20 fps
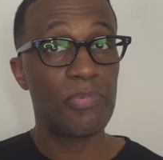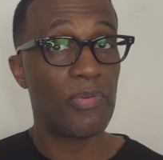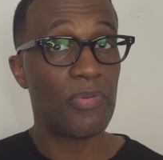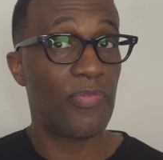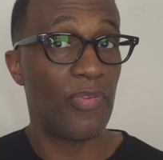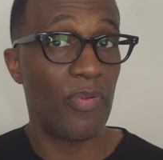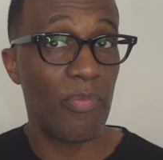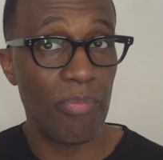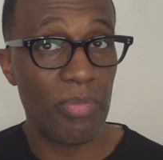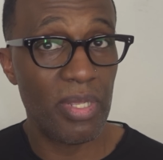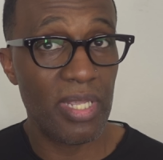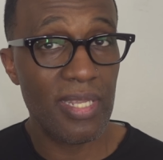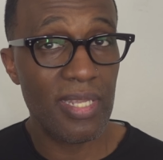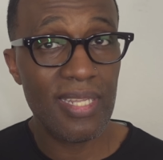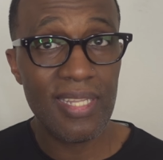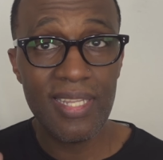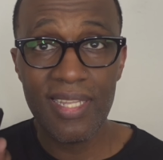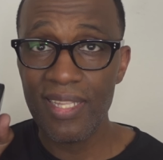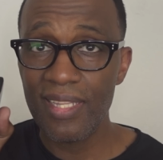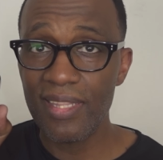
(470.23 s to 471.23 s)
but for
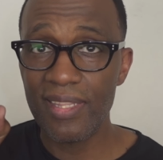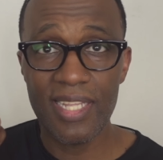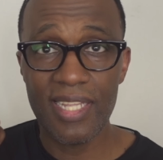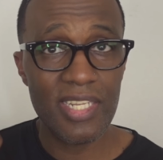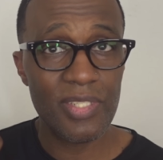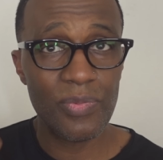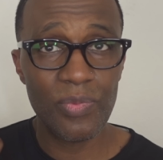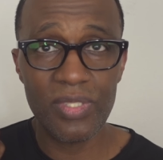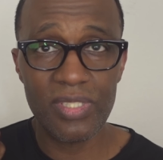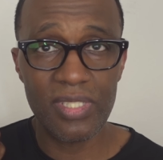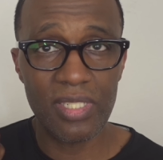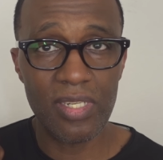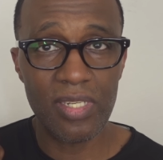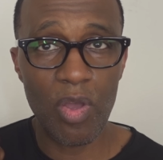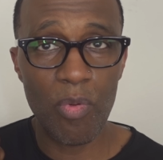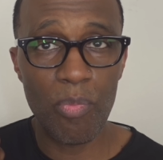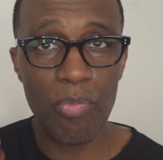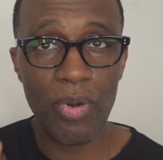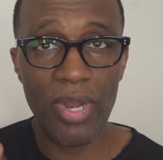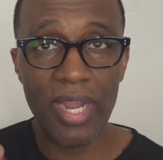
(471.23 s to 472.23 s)
me, this was a
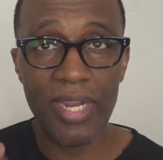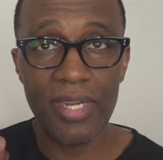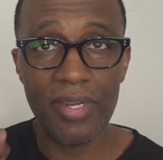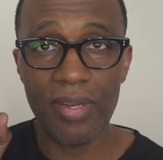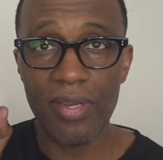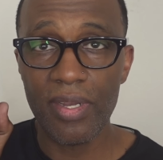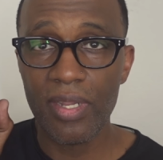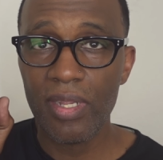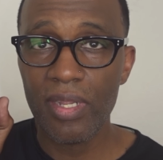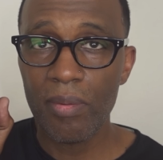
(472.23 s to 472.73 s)
no-brainer.